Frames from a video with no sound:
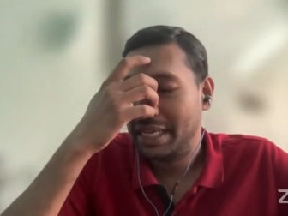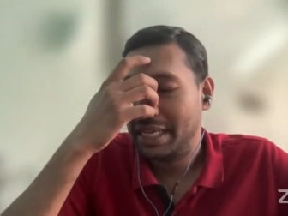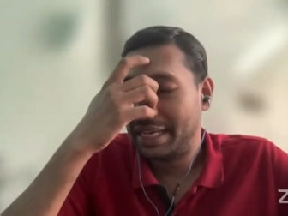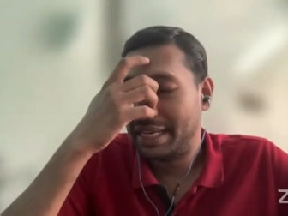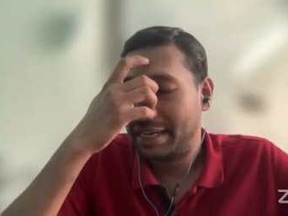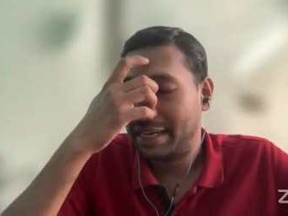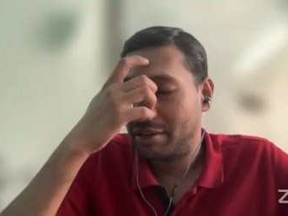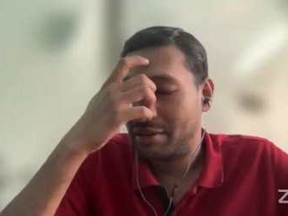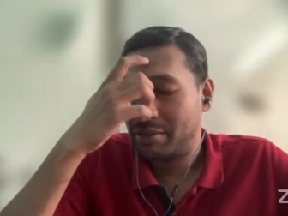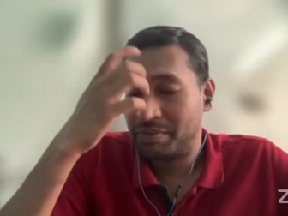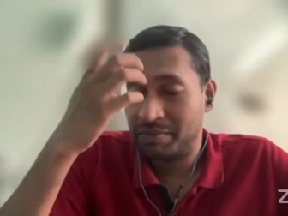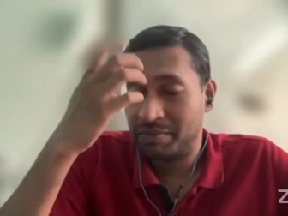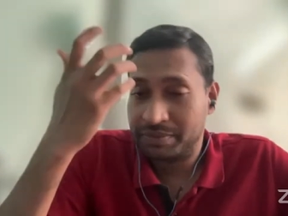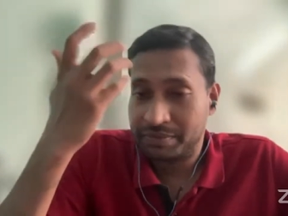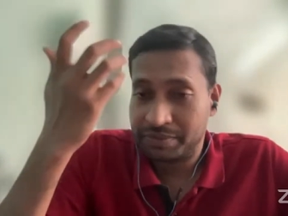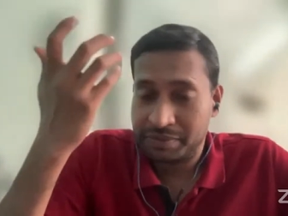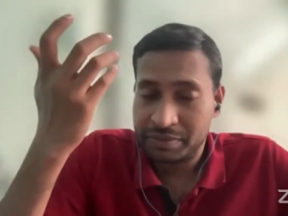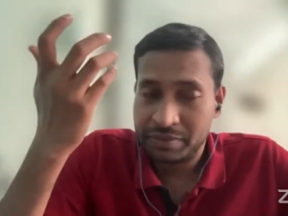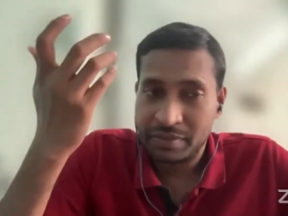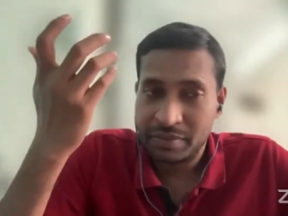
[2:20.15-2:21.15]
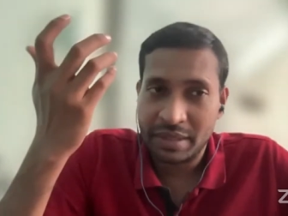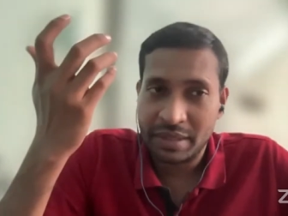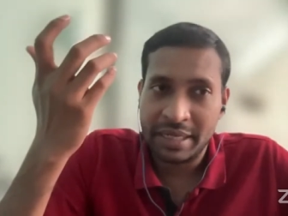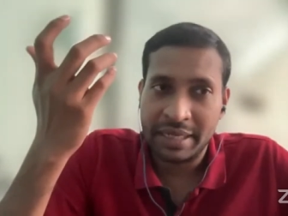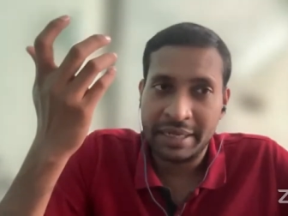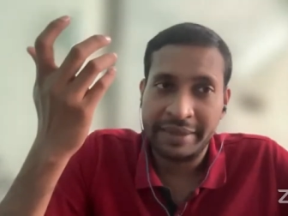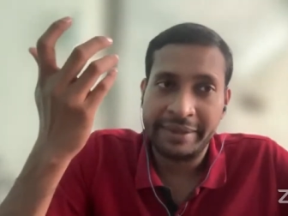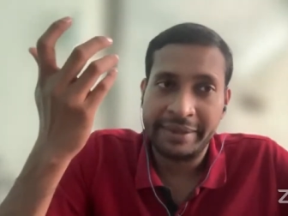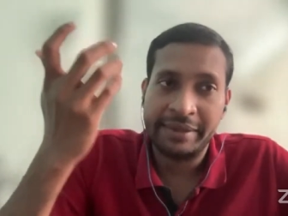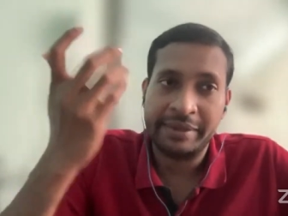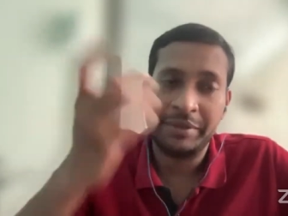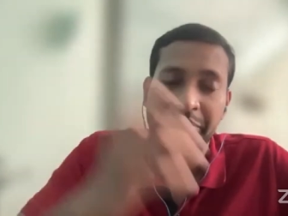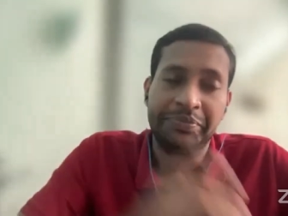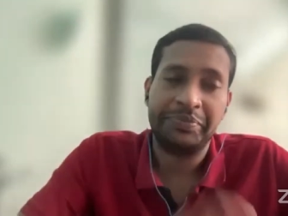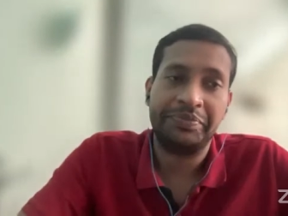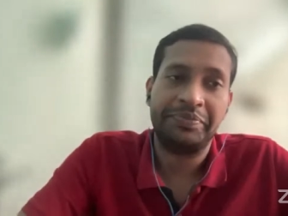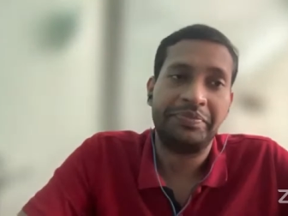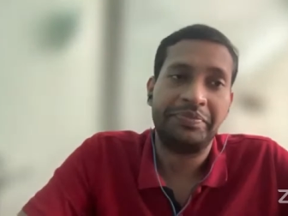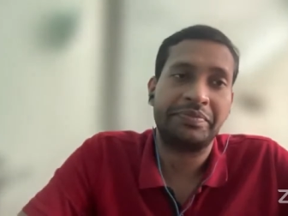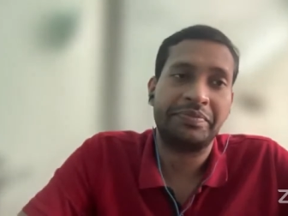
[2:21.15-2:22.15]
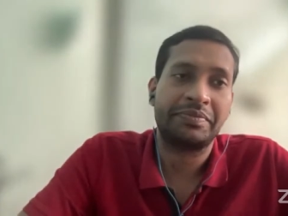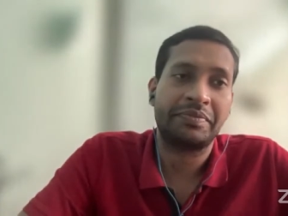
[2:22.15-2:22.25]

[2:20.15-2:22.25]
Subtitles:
Now, so